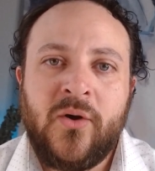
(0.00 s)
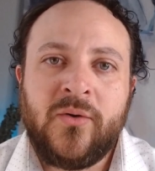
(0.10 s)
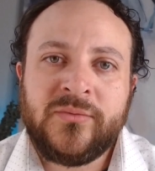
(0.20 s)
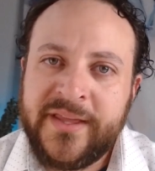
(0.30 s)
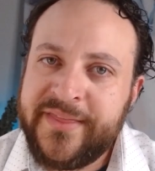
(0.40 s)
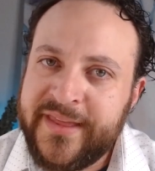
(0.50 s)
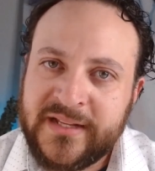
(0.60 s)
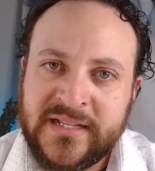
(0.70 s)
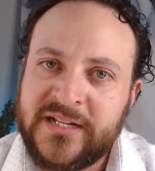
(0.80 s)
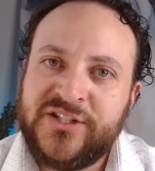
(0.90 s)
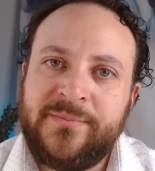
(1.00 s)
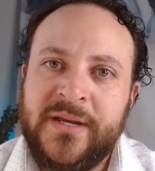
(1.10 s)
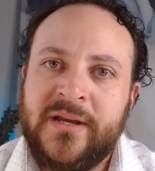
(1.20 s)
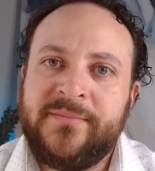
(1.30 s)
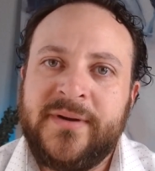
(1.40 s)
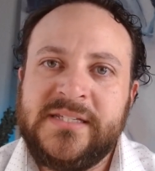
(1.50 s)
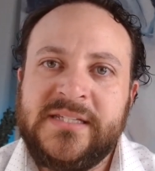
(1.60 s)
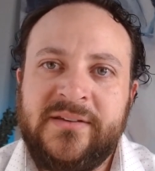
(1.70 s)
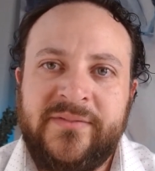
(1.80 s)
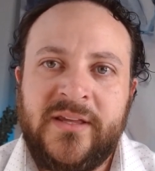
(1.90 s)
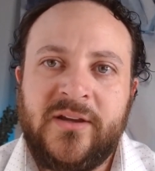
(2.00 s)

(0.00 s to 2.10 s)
only things that should be on my CV